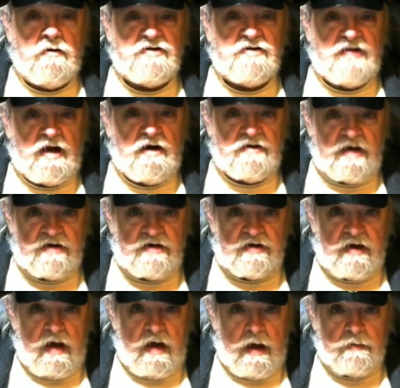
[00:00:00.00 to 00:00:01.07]

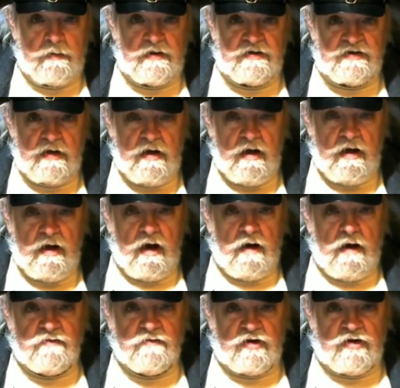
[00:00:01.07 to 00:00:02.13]
sanitation habits
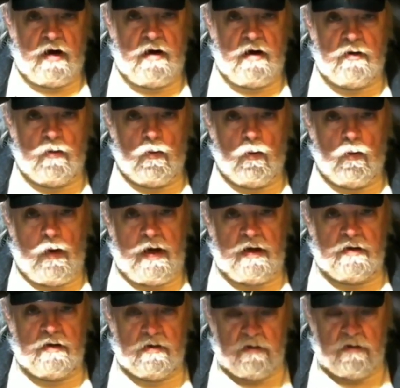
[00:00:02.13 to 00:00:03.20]
of giant
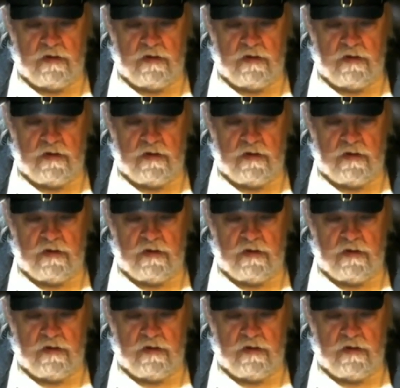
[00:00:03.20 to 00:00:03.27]
winged